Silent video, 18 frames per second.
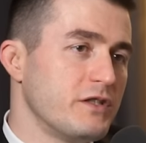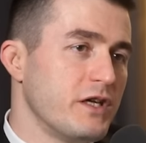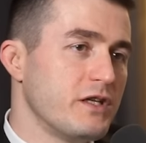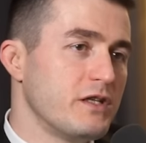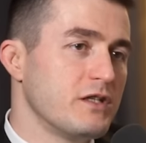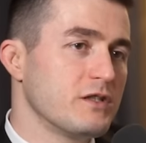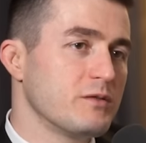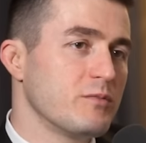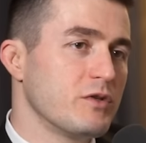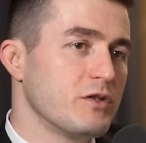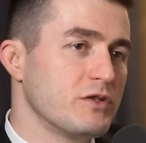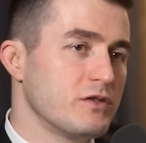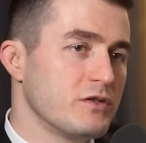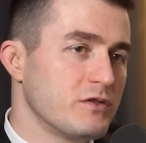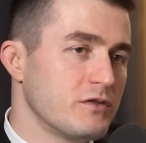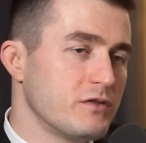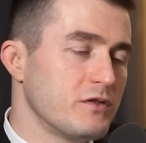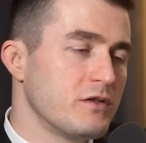data is
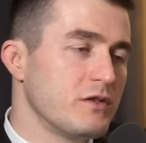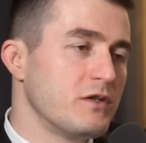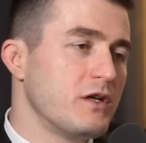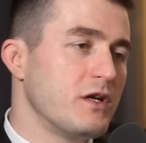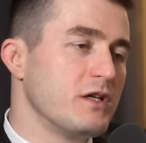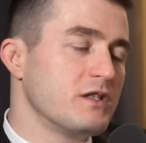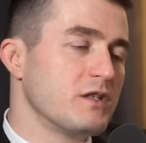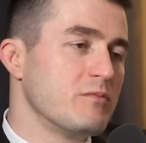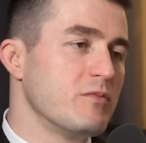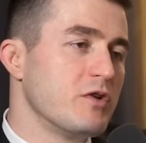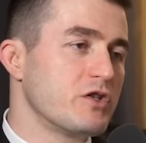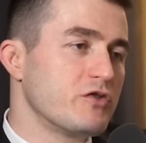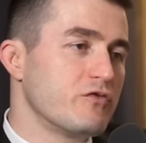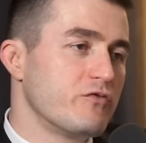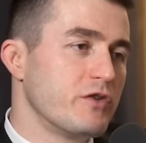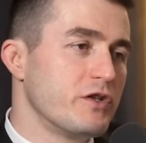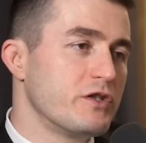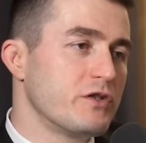much is a
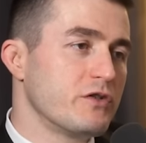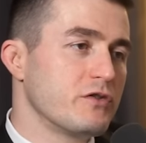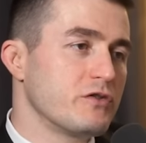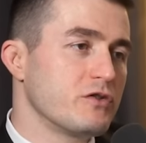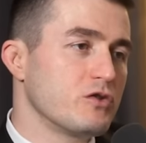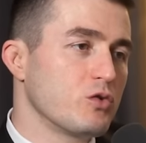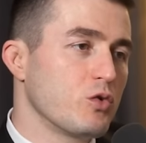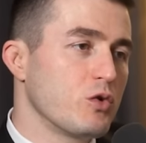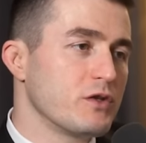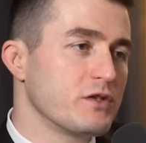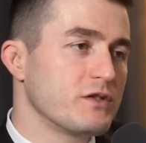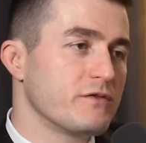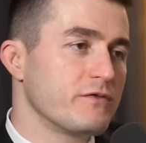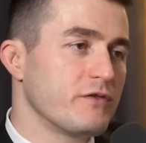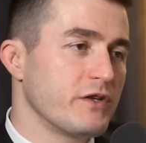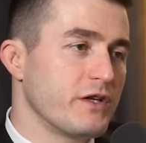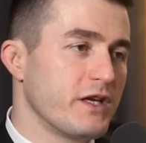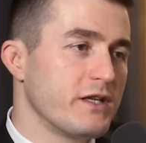much richer source
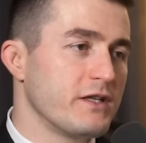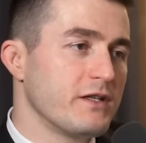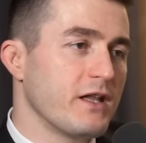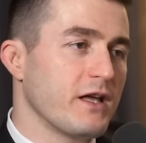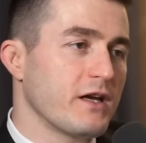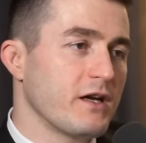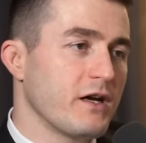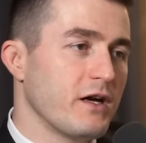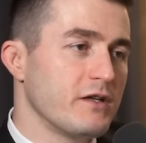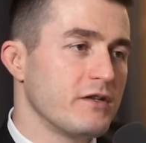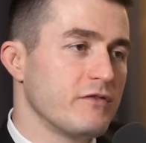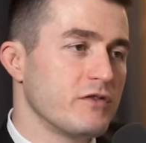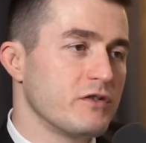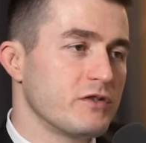for getting that kind of